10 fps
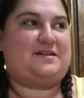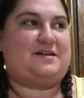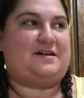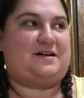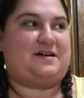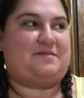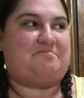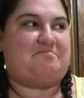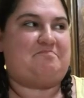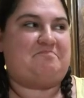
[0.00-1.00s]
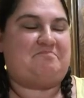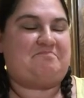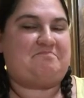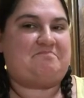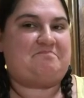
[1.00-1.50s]

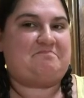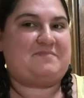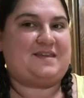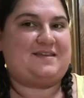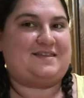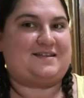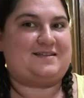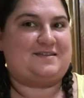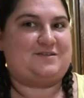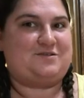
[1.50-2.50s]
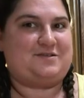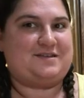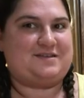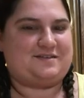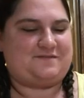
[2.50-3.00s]
That's the
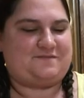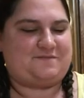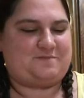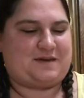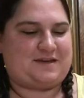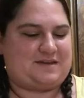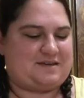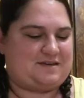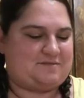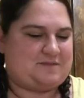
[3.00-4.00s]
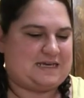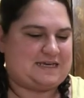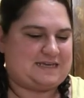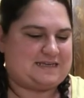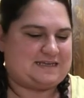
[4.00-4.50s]
joys of packing and
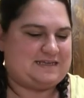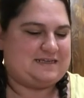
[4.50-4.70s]
unpacking.